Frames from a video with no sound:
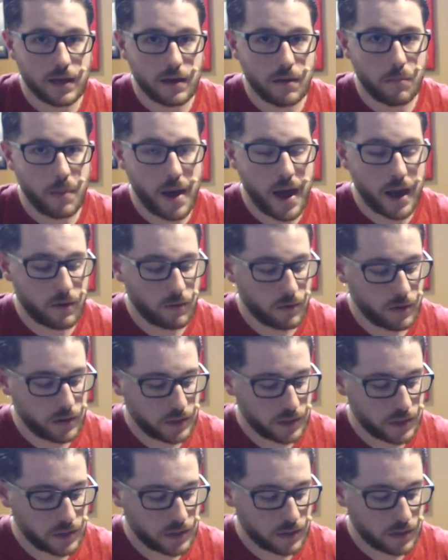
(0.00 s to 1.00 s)
Backwards,
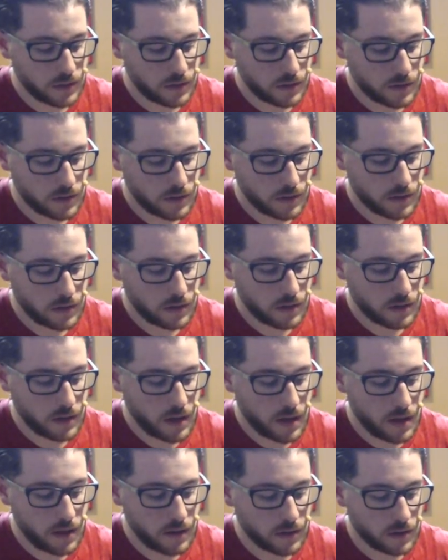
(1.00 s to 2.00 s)

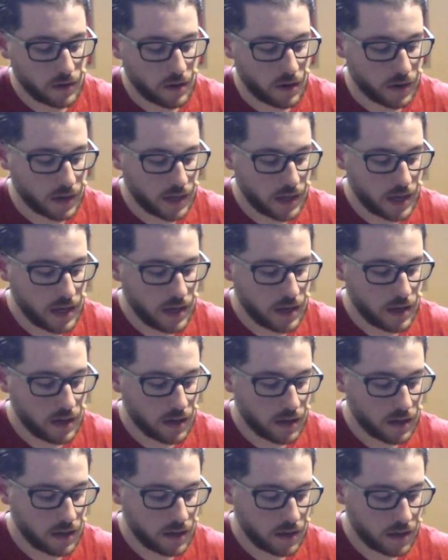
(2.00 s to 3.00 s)
our E,
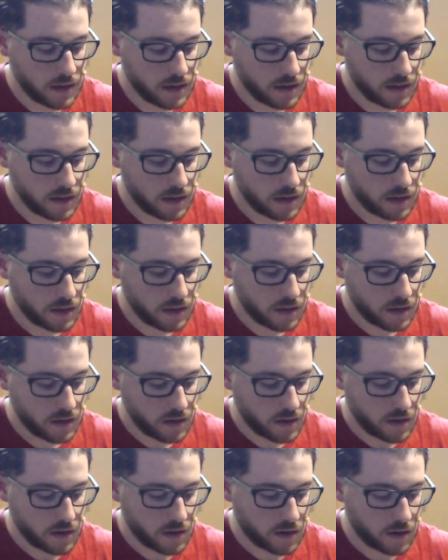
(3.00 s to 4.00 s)

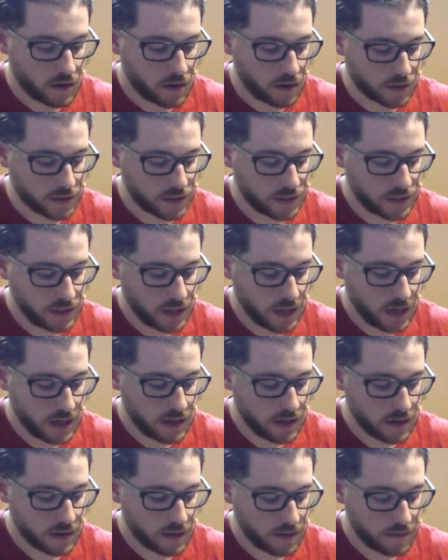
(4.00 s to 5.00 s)
our C,
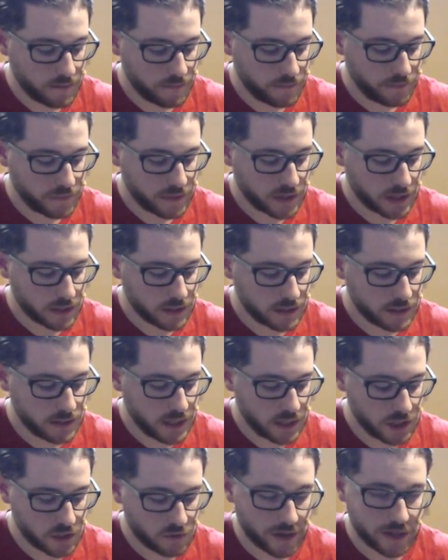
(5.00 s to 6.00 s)
D
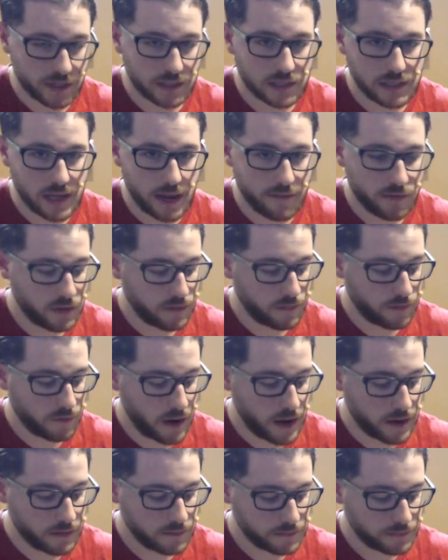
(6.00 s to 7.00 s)
string 7th
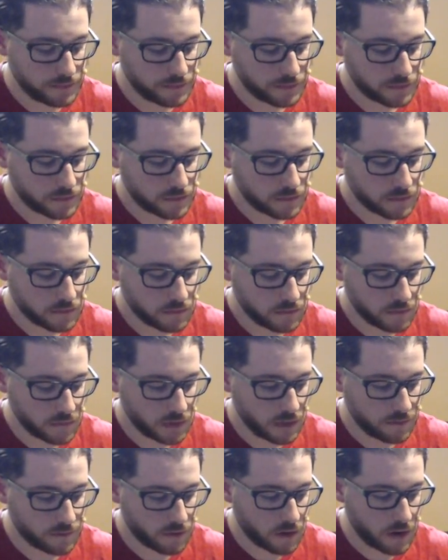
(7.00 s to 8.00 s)
fret
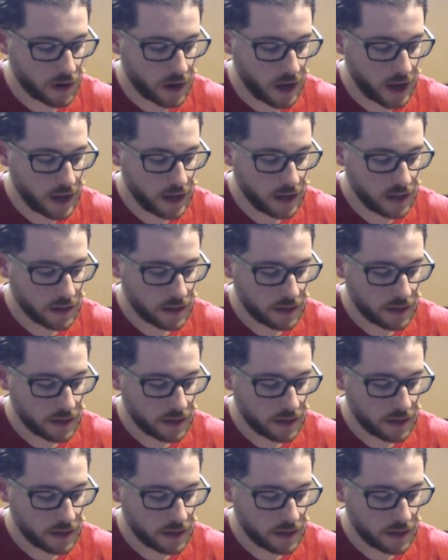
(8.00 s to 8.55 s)
for our A,